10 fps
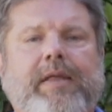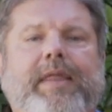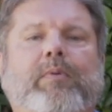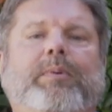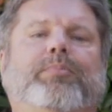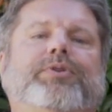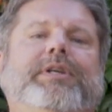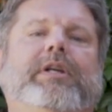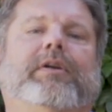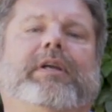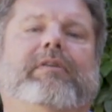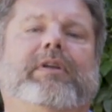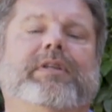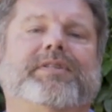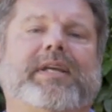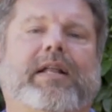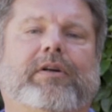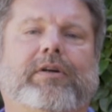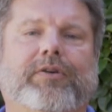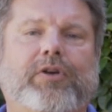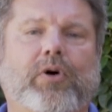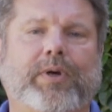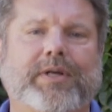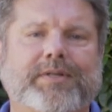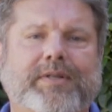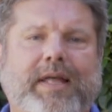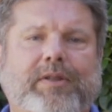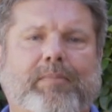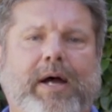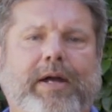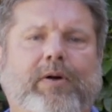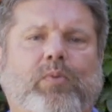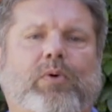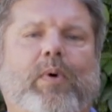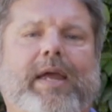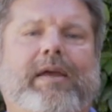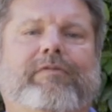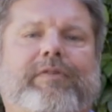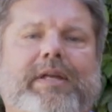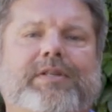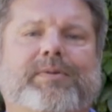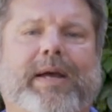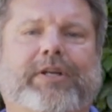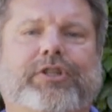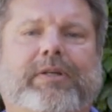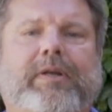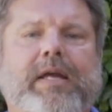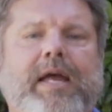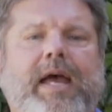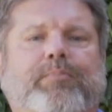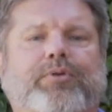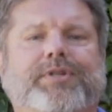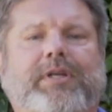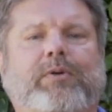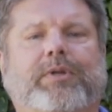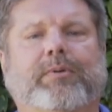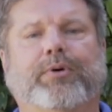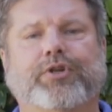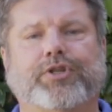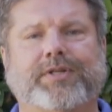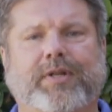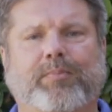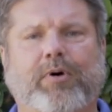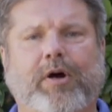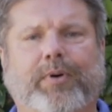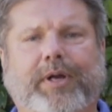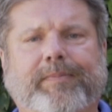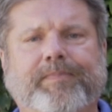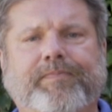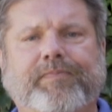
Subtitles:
then we proceed on giving the seller notice that the buyer will waive the inspection and proceed with the purchase of the property.